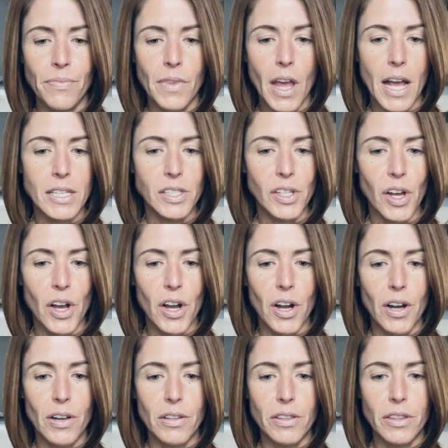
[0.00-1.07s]
I
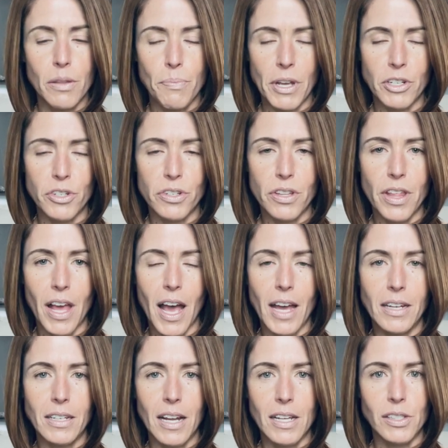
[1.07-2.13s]
saw the pictures of that,
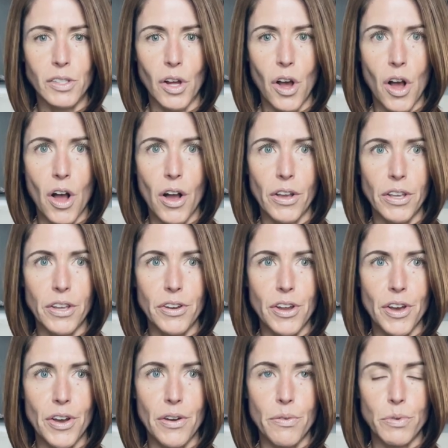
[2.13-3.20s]
and I saw, you
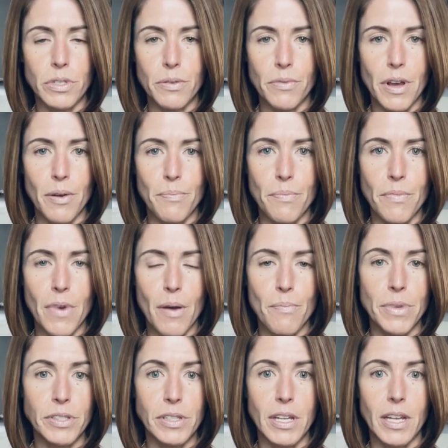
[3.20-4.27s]
know, it was a
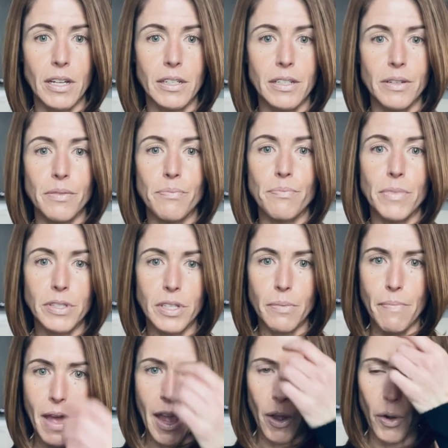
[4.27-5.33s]
missing
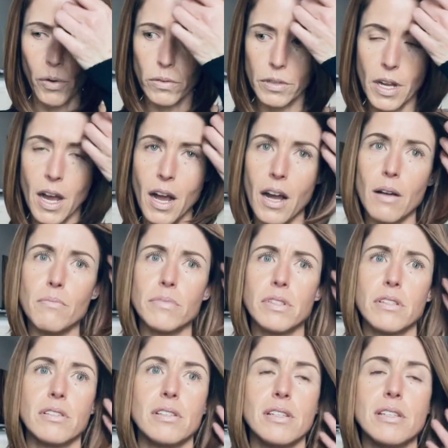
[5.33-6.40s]
male,
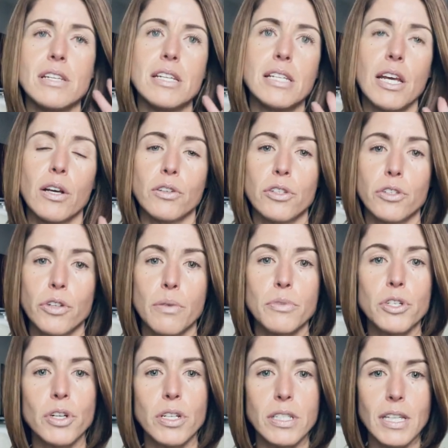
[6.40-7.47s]
detailed
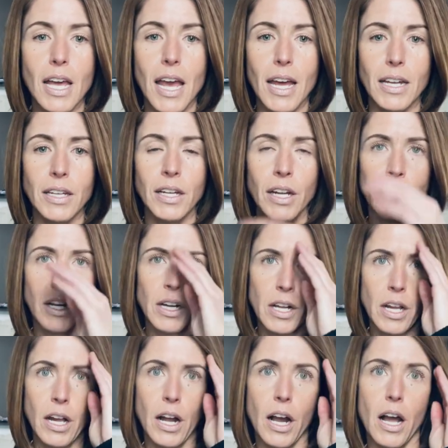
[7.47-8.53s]
descriptions. And
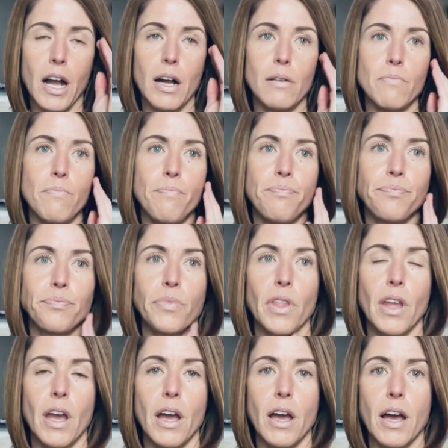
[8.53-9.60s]

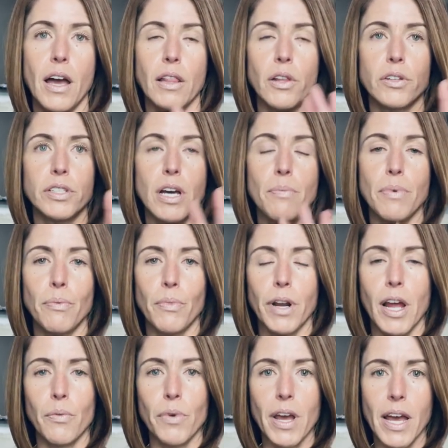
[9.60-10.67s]
I looked up, and when
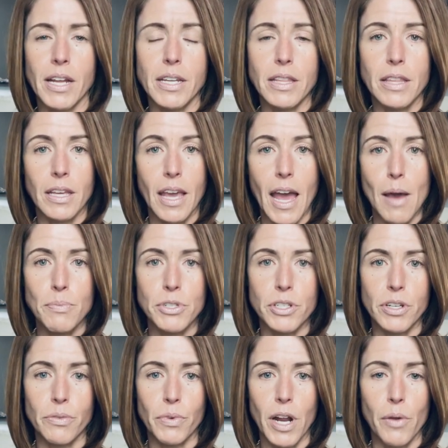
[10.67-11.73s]
I read the
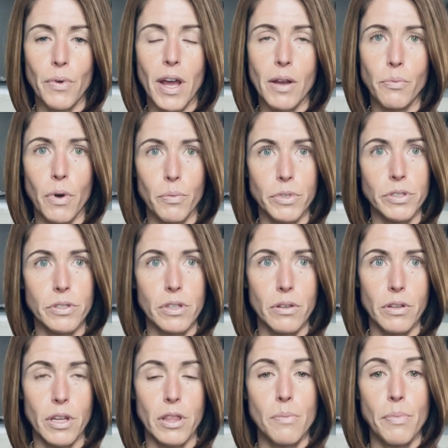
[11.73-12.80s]
caption, when I read what was
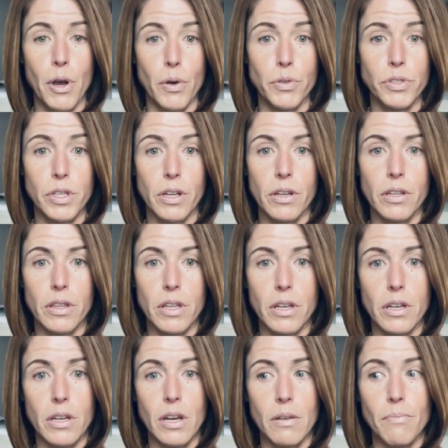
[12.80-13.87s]
in the post,
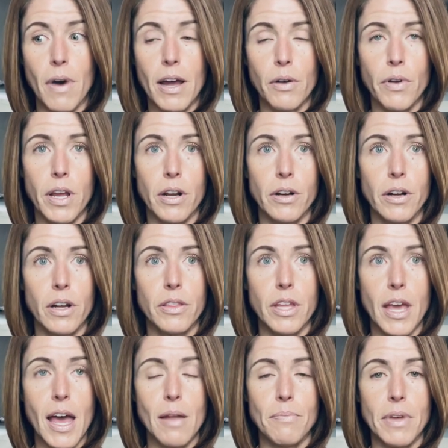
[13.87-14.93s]
the moderator, the
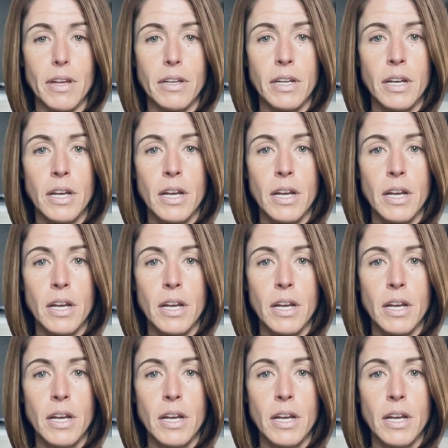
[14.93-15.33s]
admin,